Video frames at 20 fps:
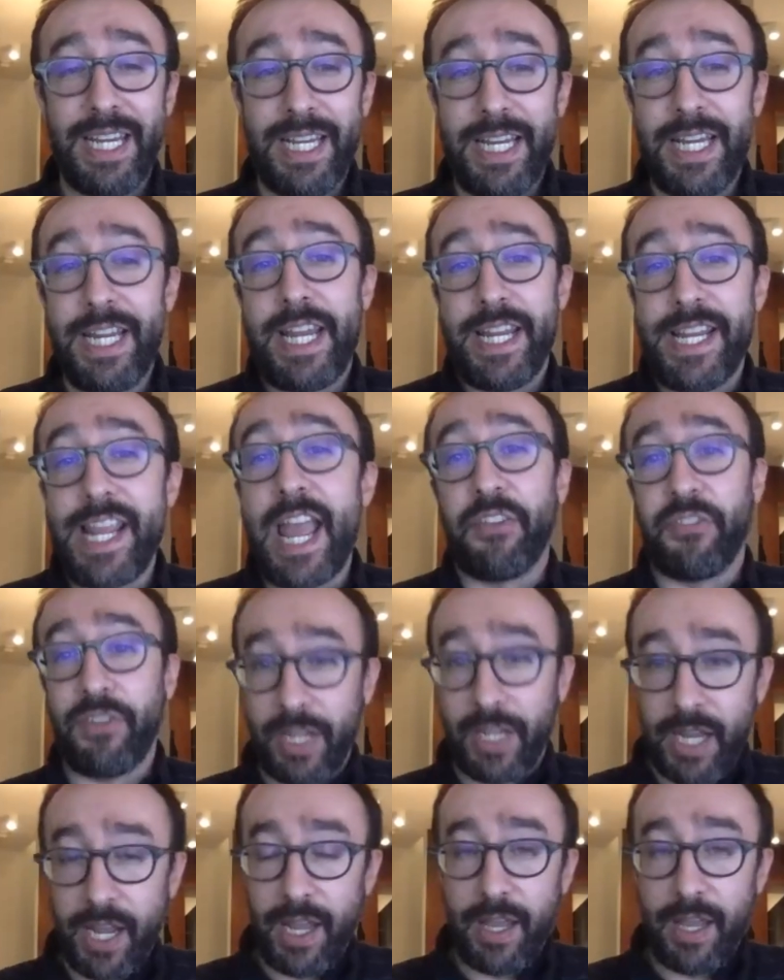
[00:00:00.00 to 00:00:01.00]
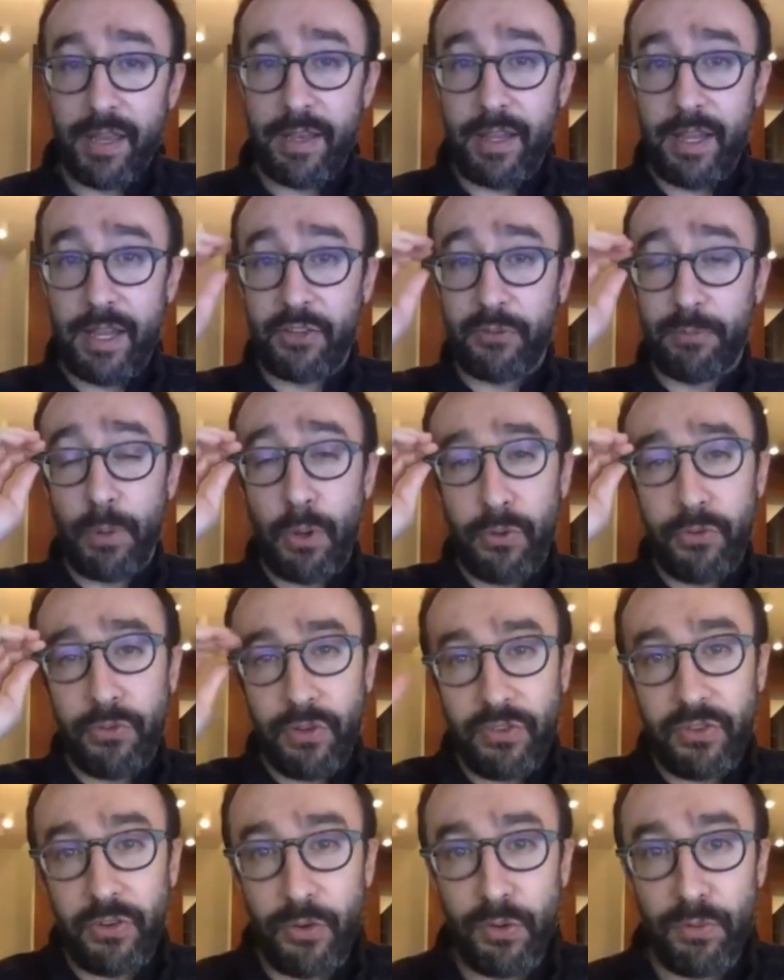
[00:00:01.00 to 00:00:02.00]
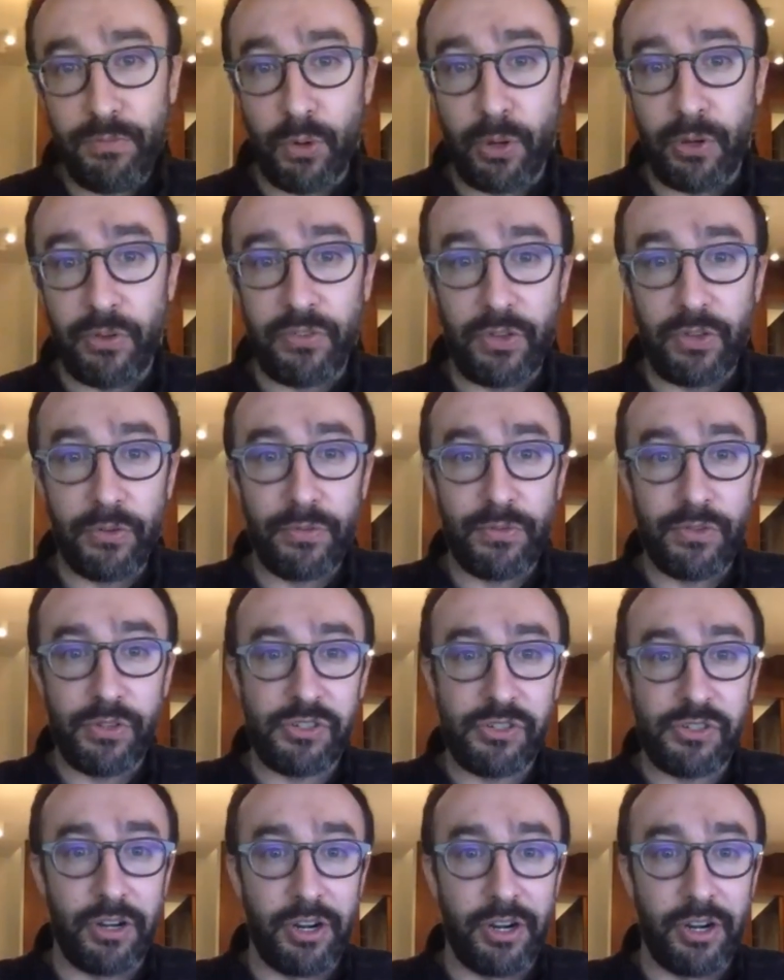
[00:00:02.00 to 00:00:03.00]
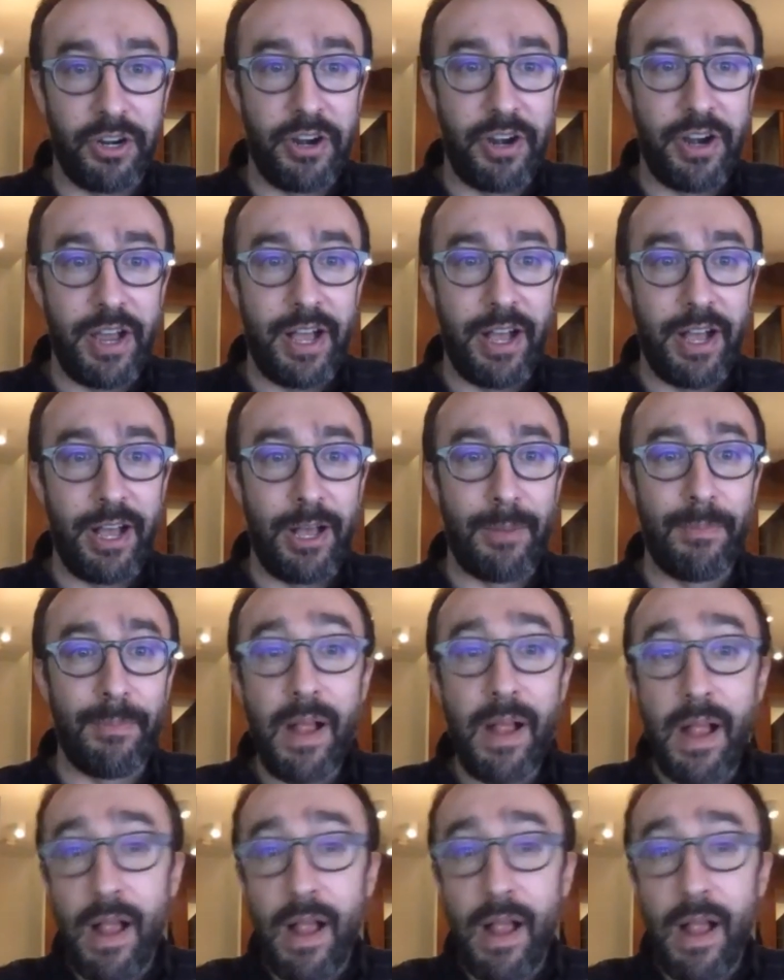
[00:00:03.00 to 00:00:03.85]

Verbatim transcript: yes, it can expose you to new voices for sure. Um,